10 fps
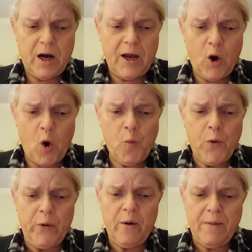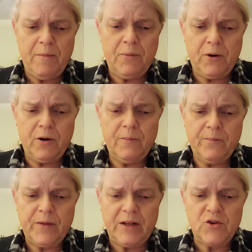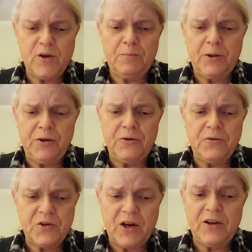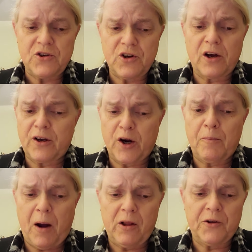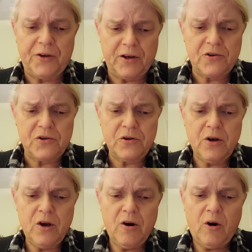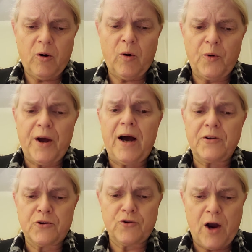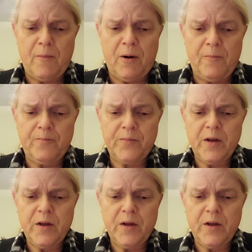I hope we remember not simply to stay stuck in our politics or hold on to trauma,